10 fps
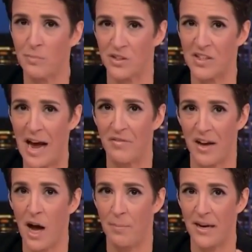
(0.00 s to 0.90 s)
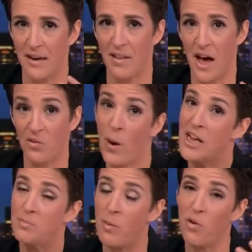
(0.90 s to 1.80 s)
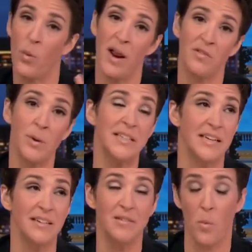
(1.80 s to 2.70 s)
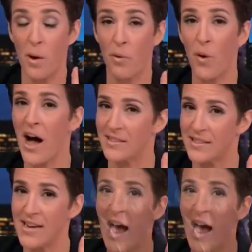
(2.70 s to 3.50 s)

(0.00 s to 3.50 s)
trouble staffing up in a lot of ways, but for whatever reason, Wilbur Ross